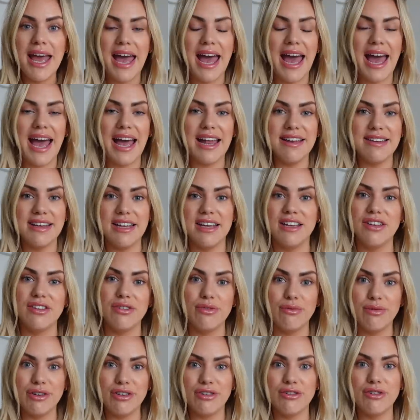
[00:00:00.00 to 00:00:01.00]
and it is
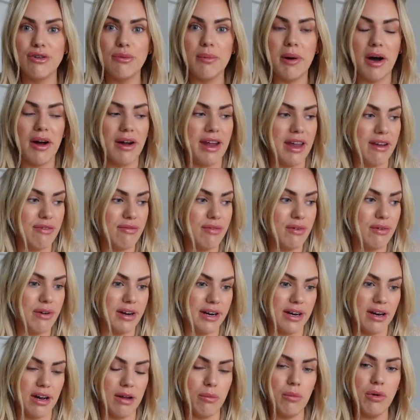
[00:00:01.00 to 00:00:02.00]
original parquet flooring,
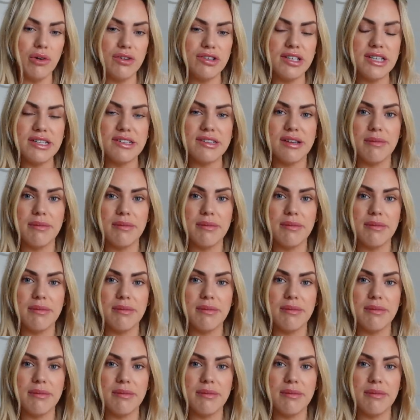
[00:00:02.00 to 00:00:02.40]
and I wanted